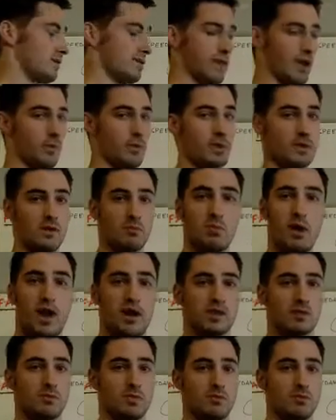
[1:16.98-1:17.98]
that we can
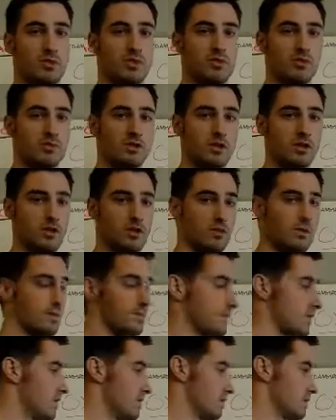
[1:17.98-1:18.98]
possibly produce.
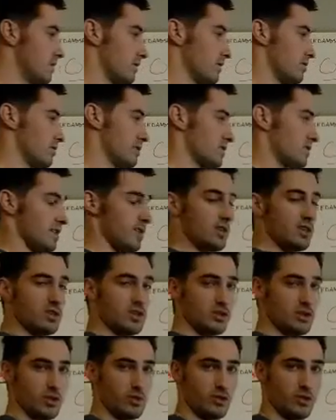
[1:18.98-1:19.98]
So the percentages are